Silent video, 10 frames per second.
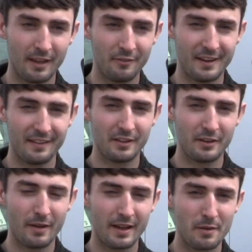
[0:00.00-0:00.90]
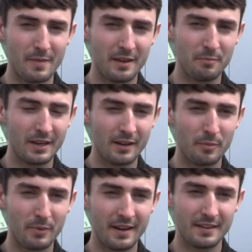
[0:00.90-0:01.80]
Definitely recommend being
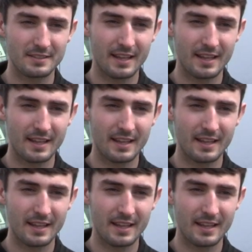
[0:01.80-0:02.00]
an apprentice.